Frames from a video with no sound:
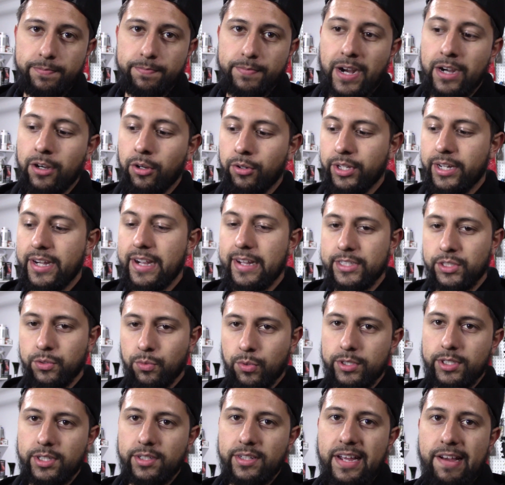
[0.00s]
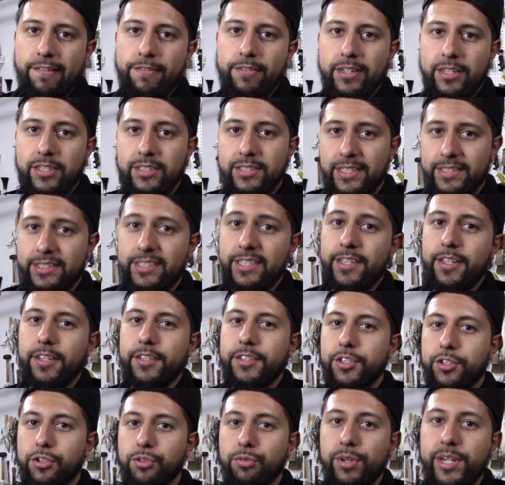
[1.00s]
I only got to 111 because I did the
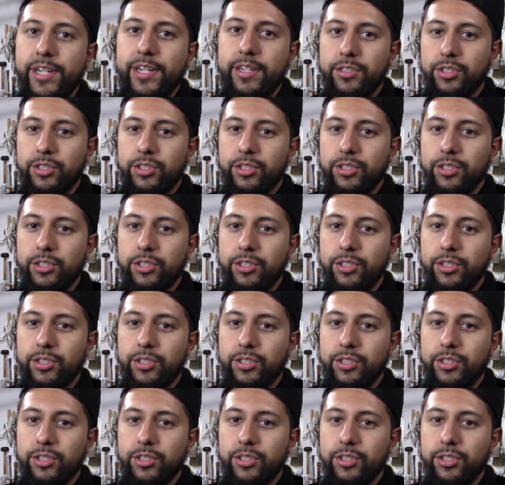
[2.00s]
degree.